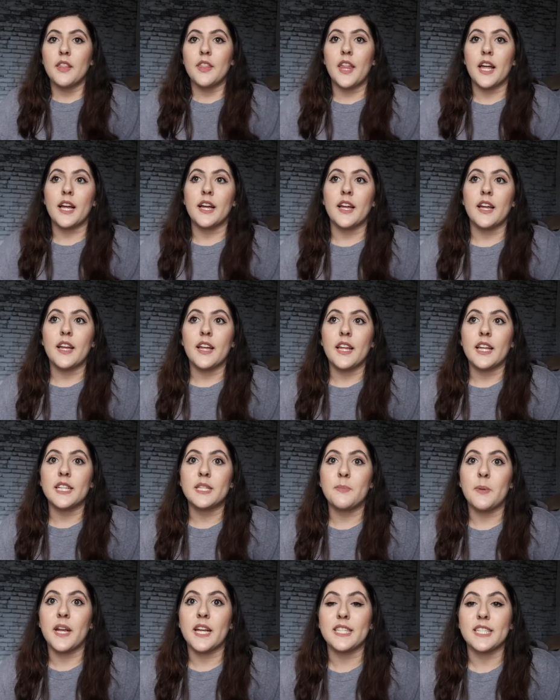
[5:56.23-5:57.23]
that
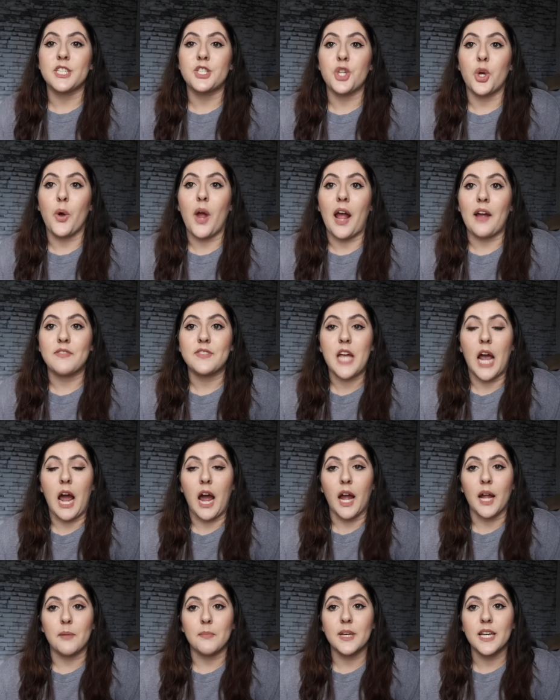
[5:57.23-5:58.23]
it's because I don't have
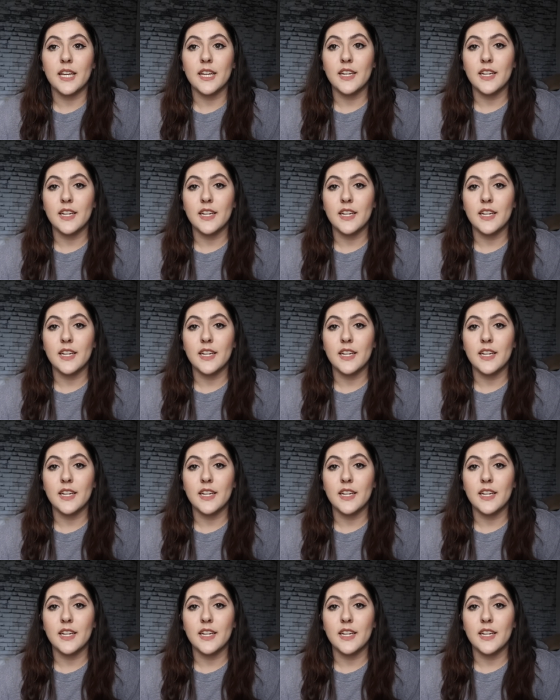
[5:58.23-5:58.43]
time